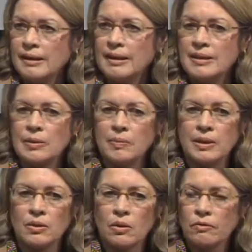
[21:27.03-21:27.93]
it's a
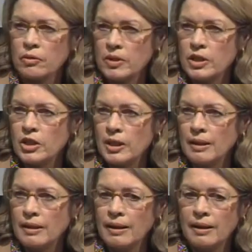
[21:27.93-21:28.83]
bit
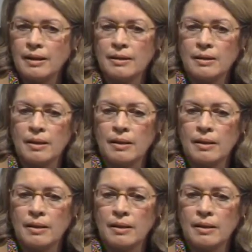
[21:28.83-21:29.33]
overreaching, and